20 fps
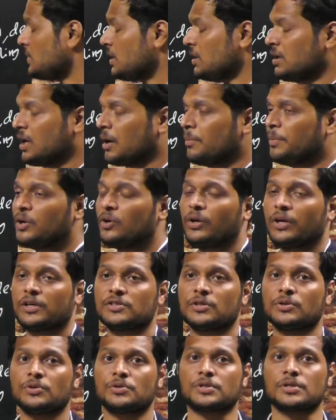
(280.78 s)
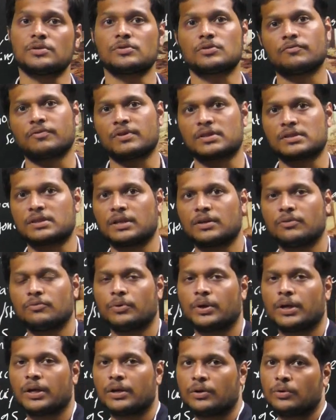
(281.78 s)
coming to execution, so first thing
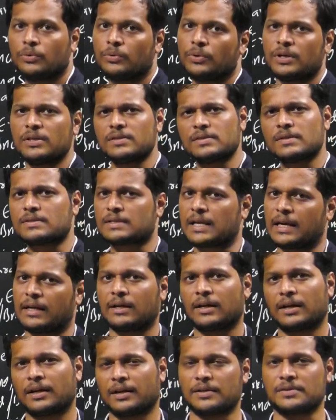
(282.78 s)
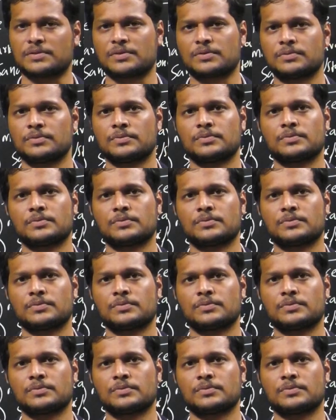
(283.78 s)
we do is site clearance.